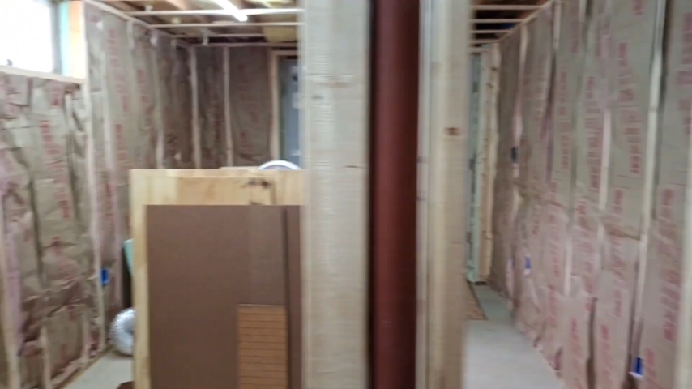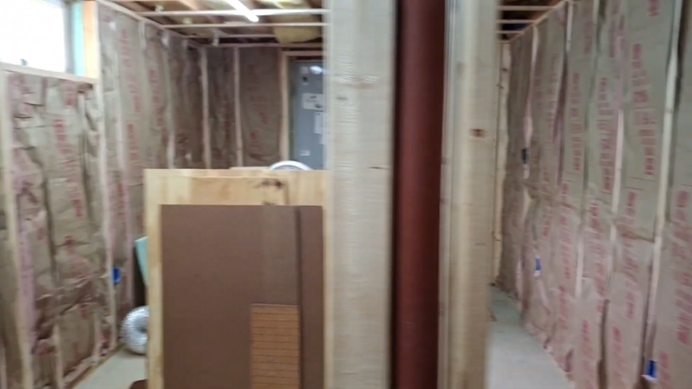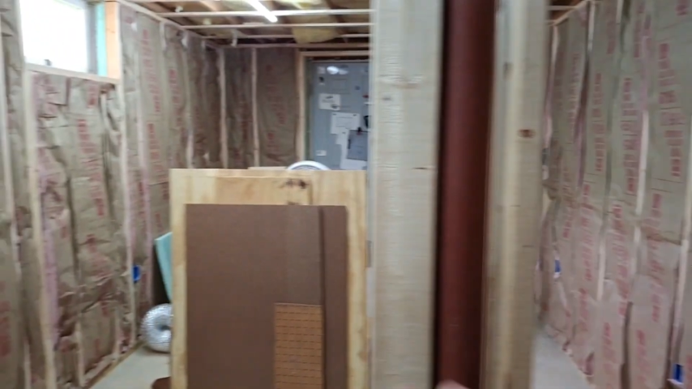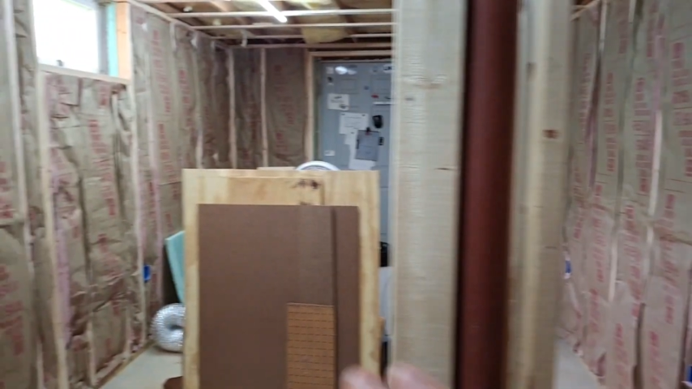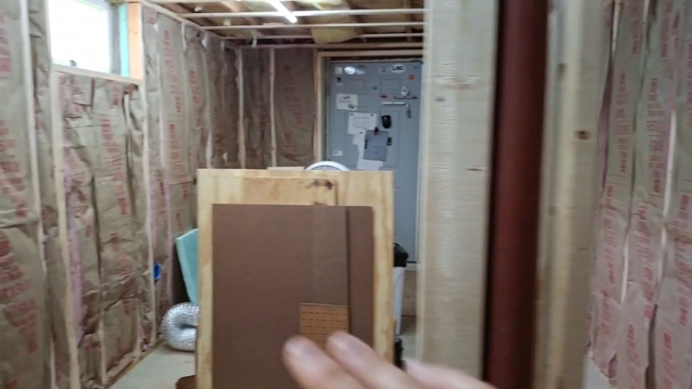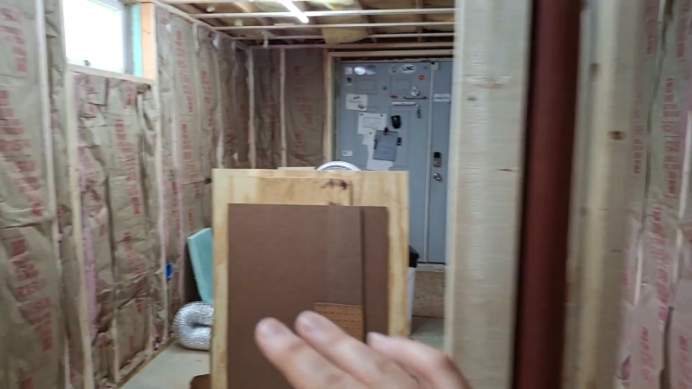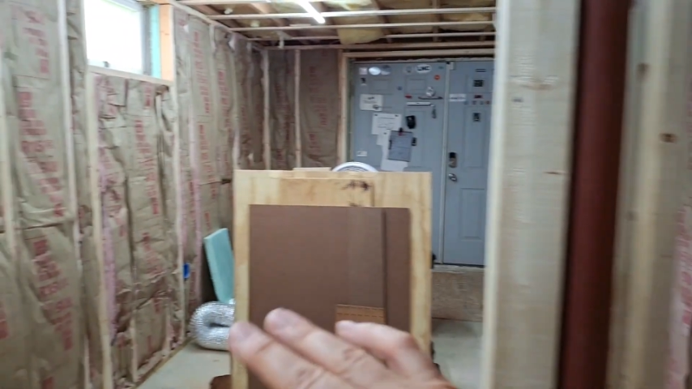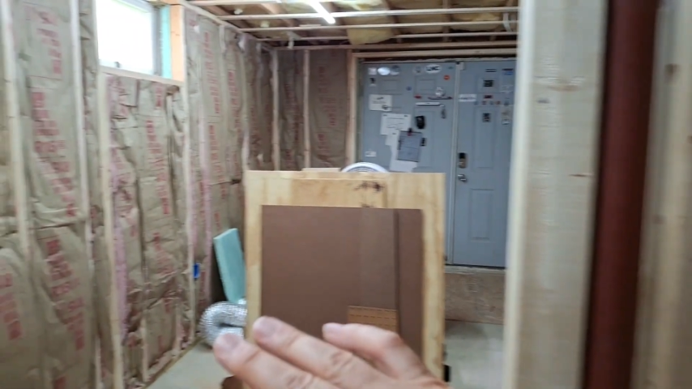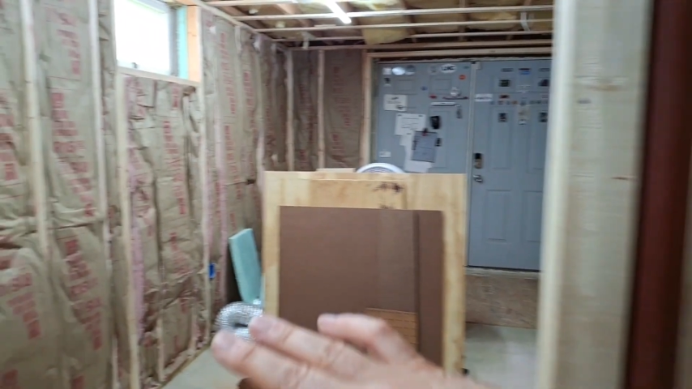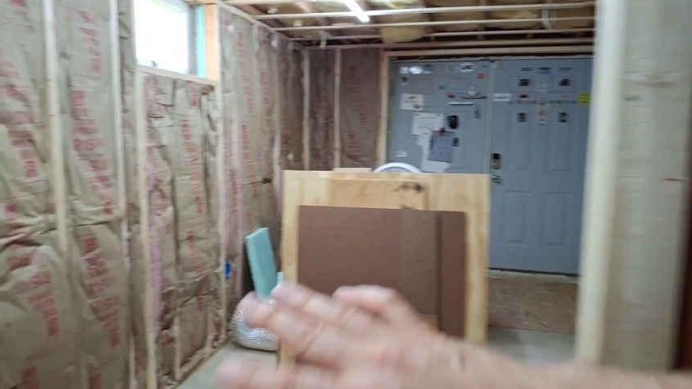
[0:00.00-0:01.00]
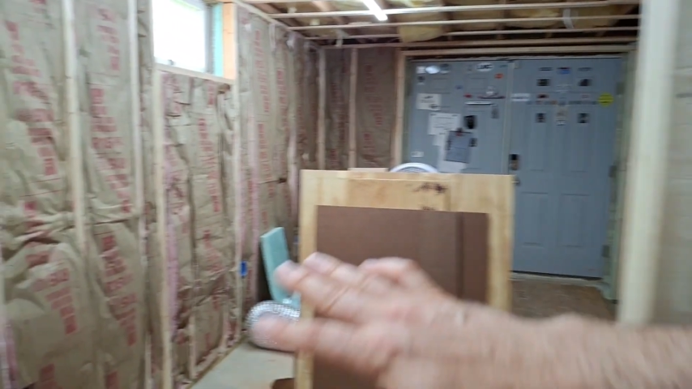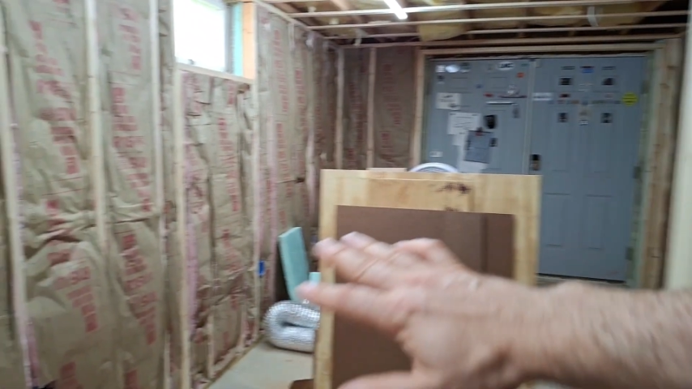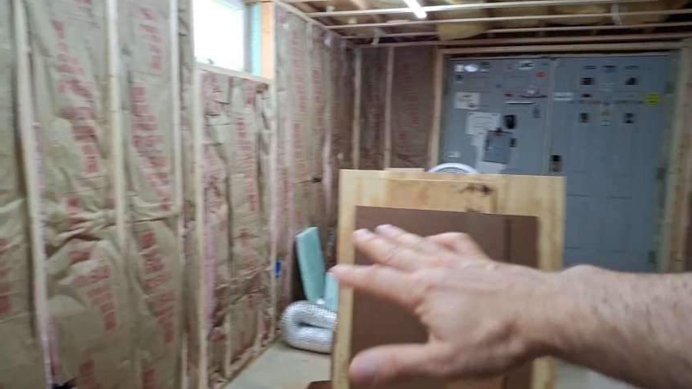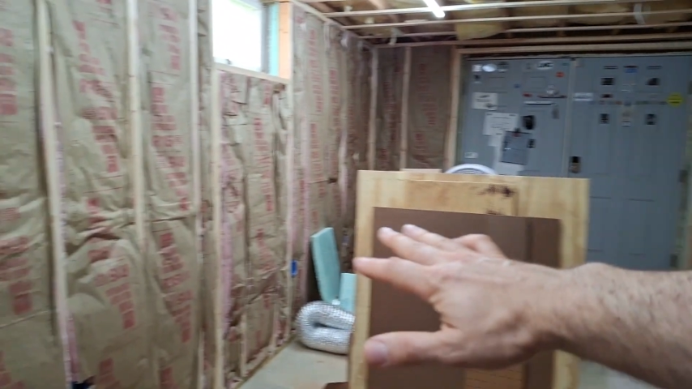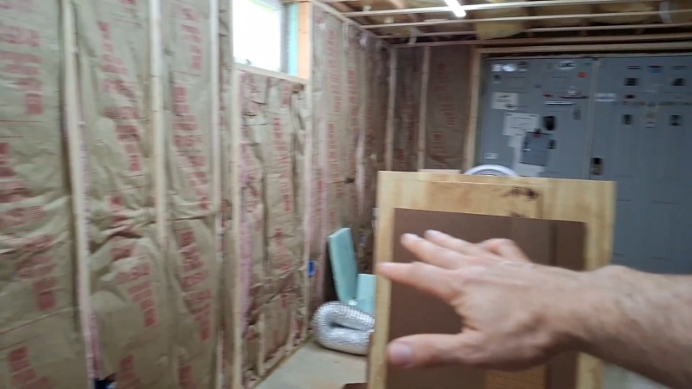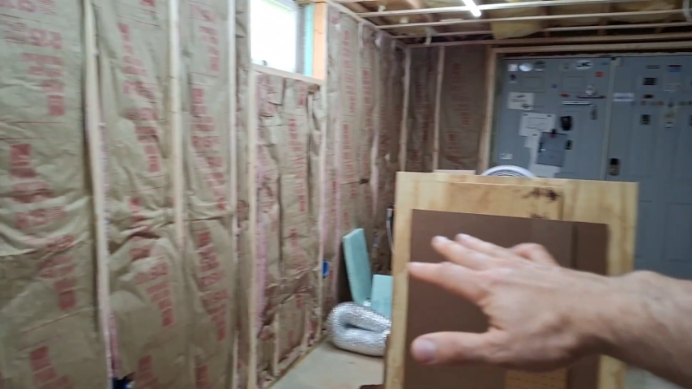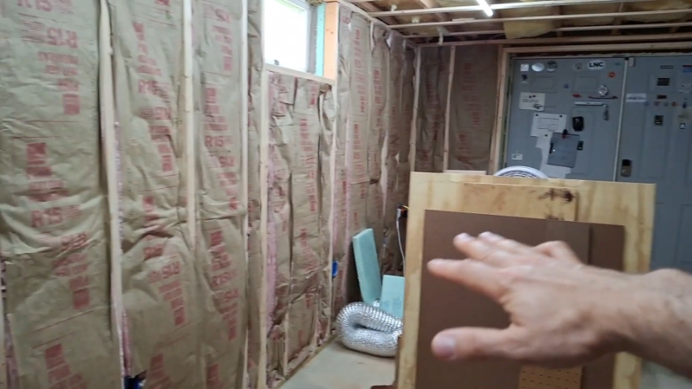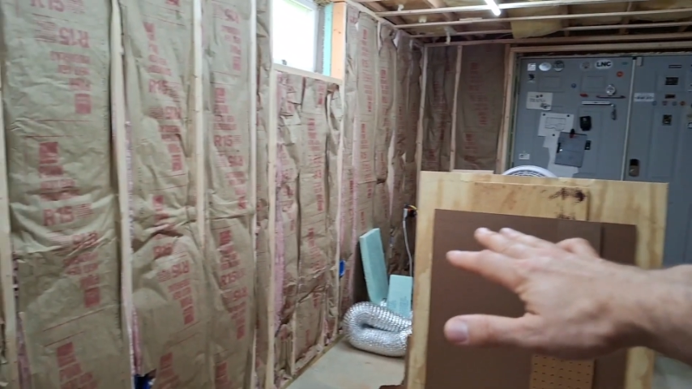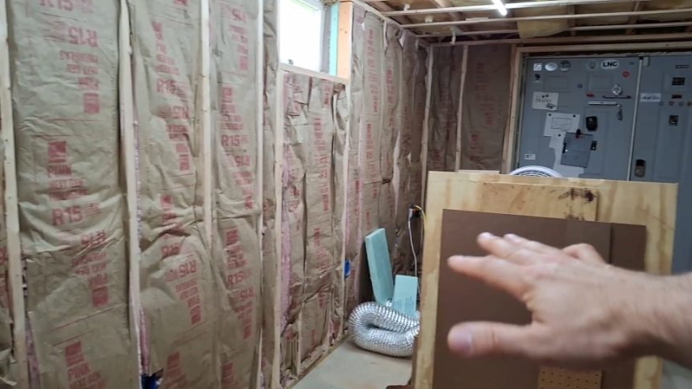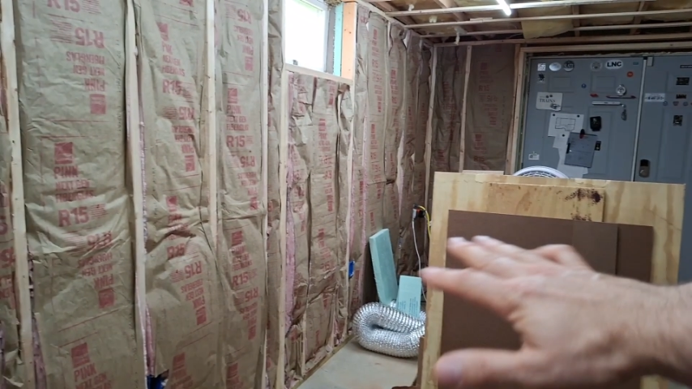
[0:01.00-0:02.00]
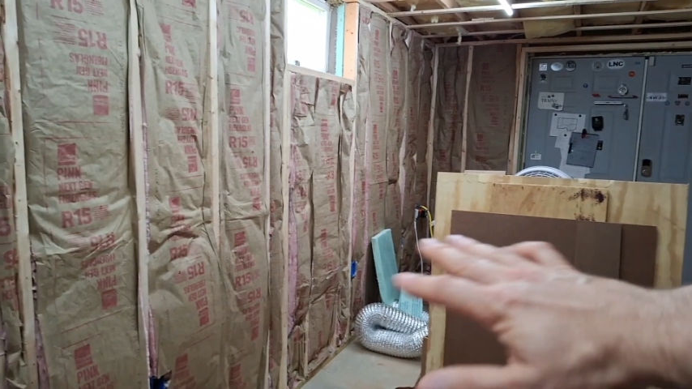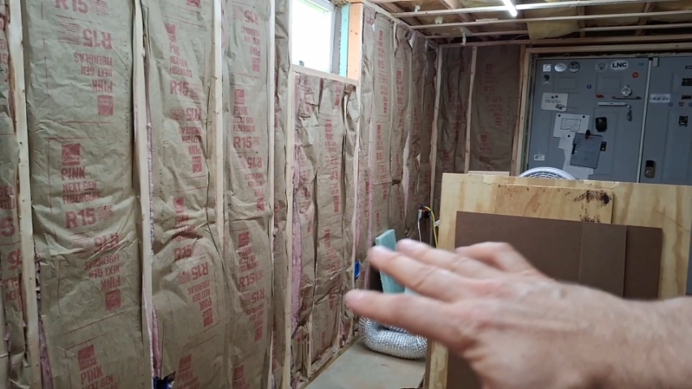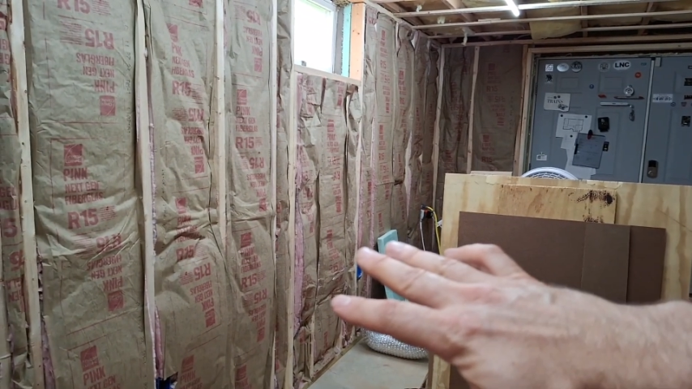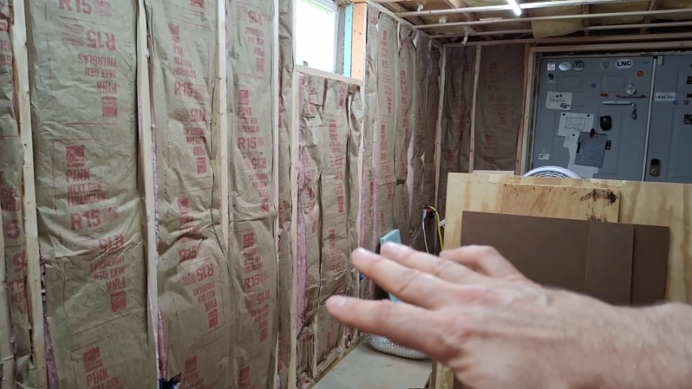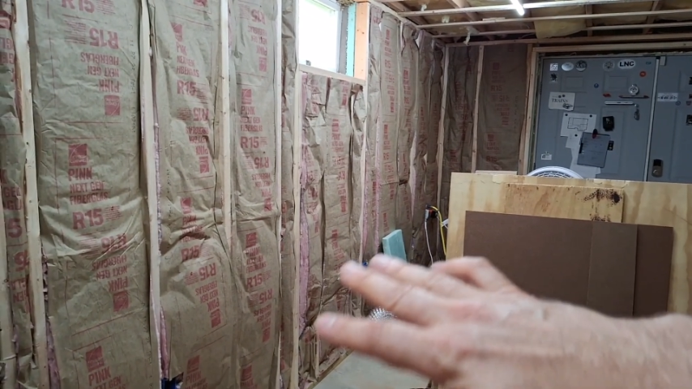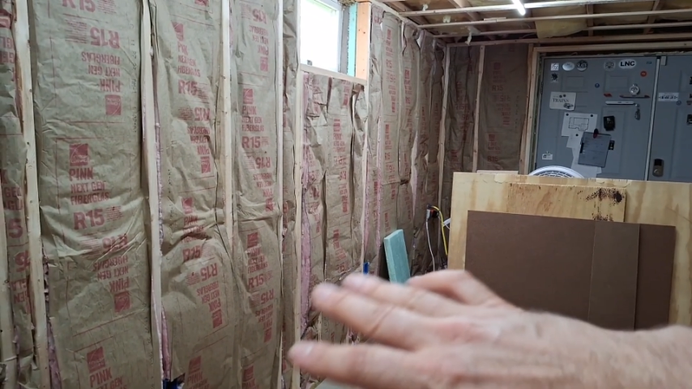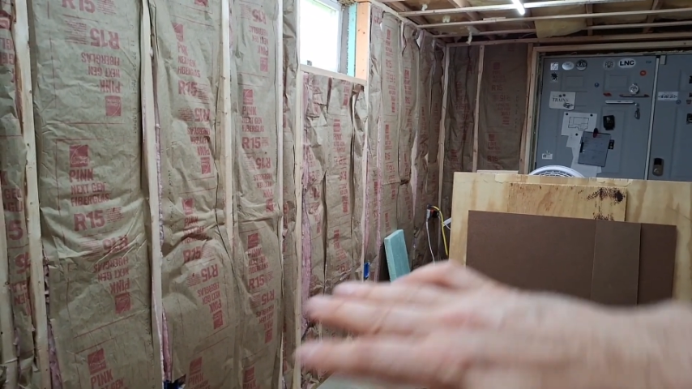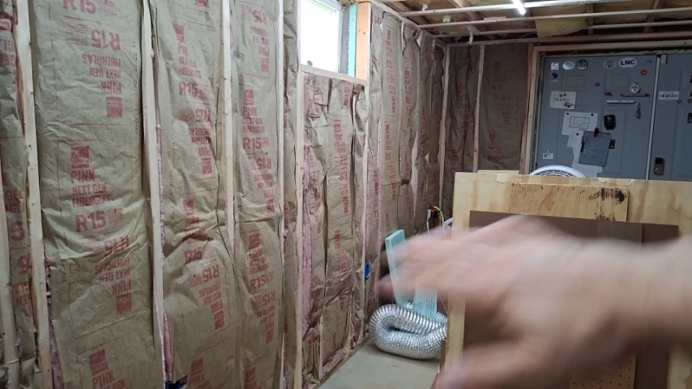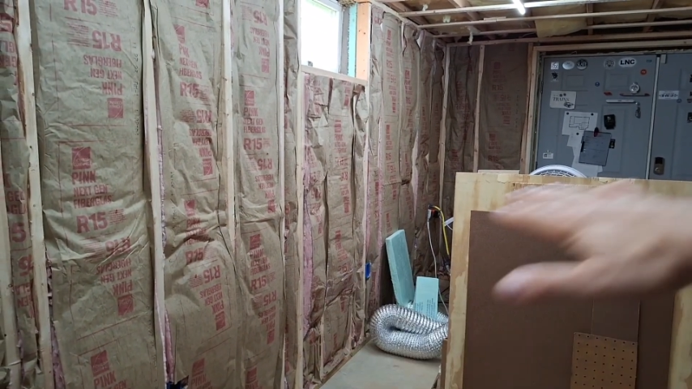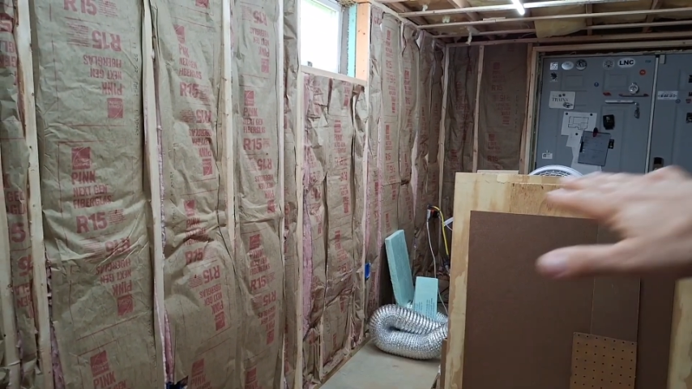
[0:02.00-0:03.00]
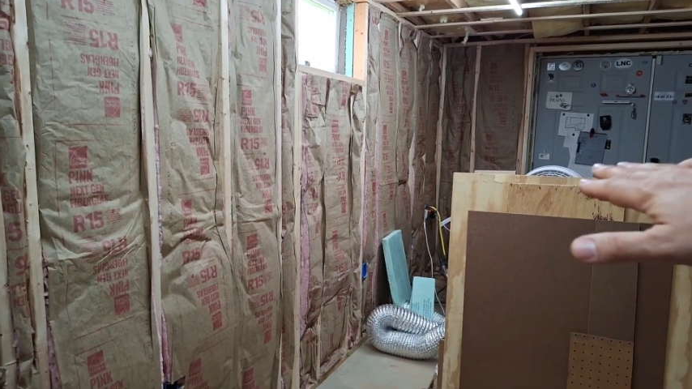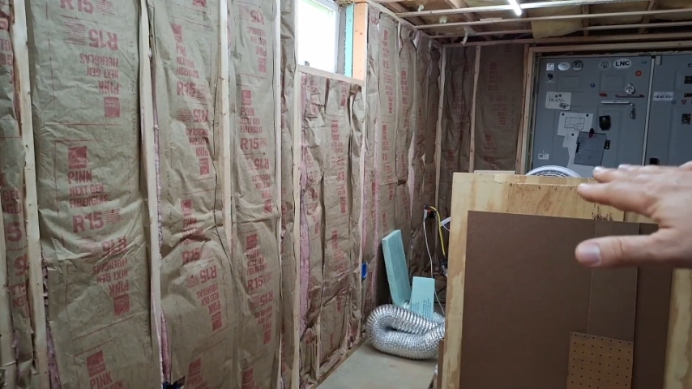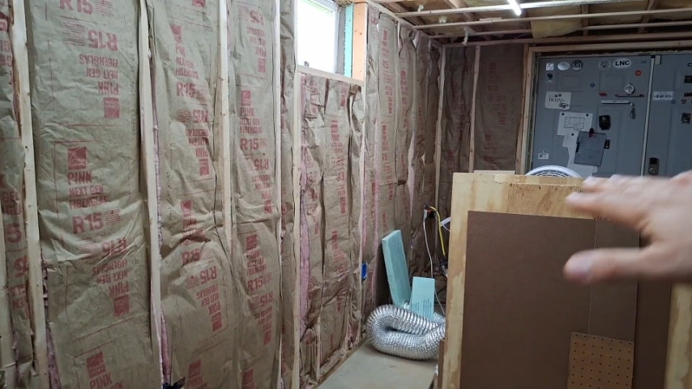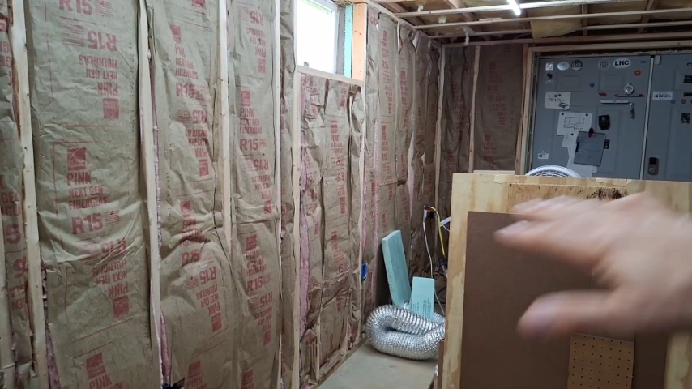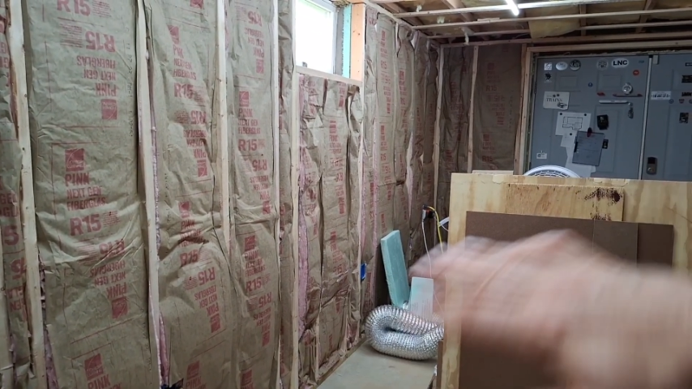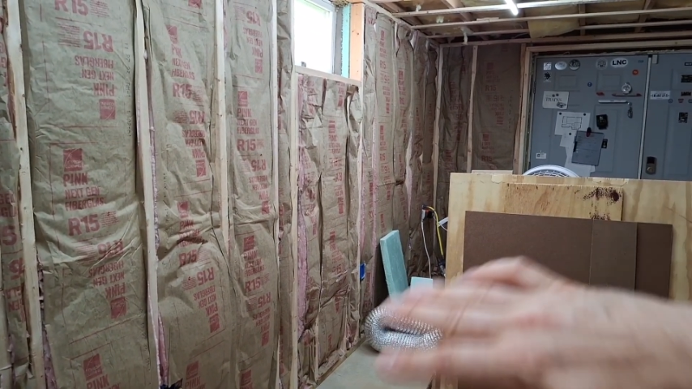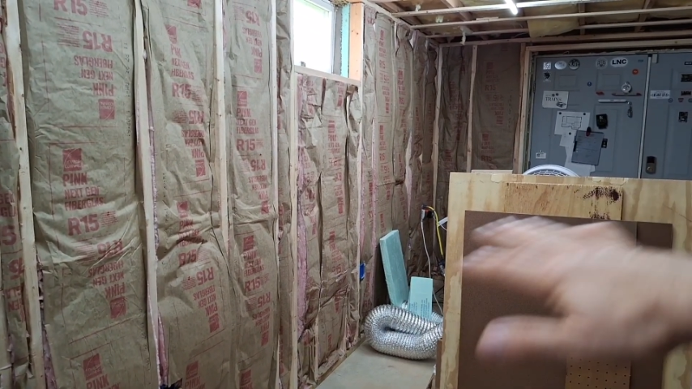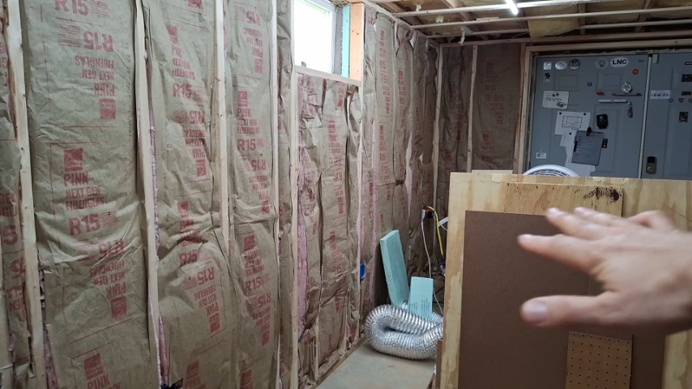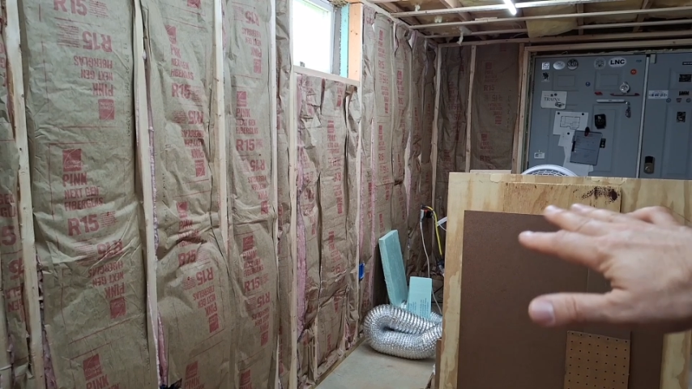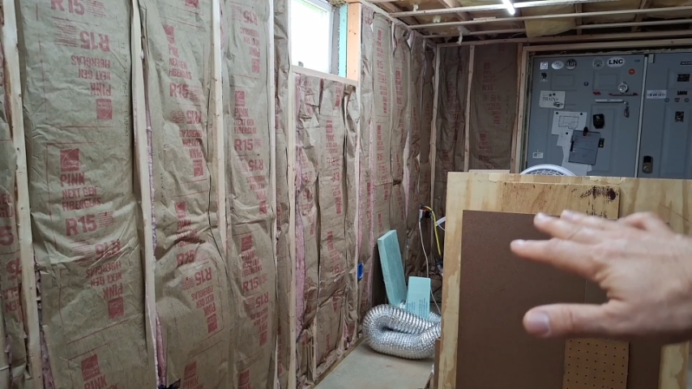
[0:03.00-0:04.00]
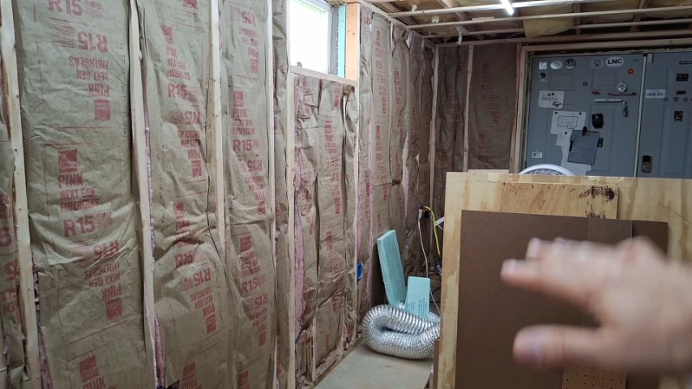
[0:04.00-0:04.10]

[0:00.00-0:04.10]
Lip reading: Nobody's mouth can be seen.